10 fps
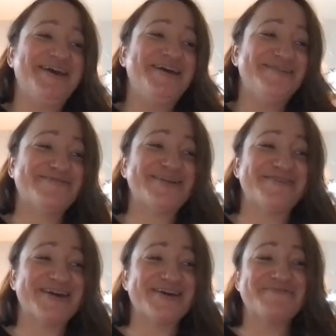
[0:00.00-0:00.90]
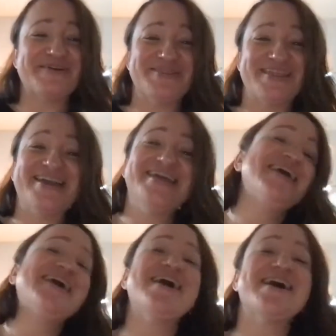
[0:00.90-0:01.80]
I probably won't go beyond that.
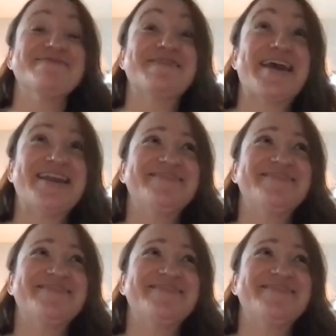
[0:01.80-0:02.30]
Um, yeah, anyway.